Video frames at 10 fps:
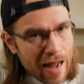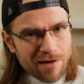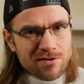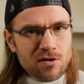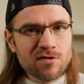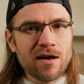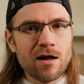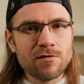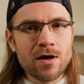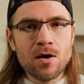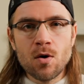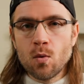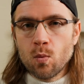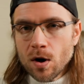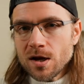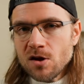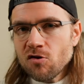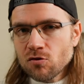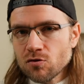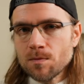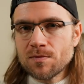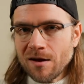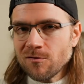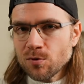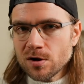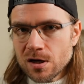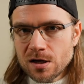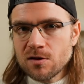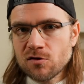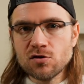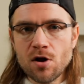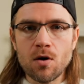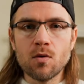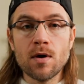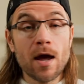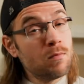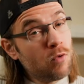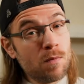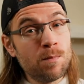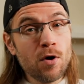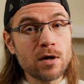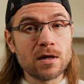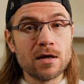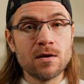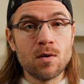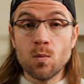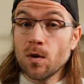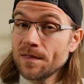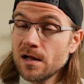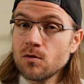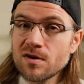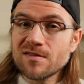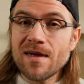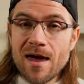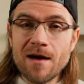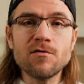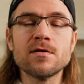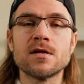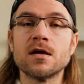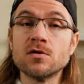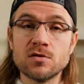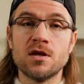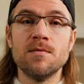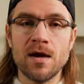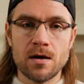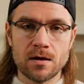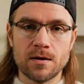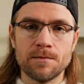Ask yourself what each group desperately needs to know, and more importantly, what they'll risk everything to keep hidden.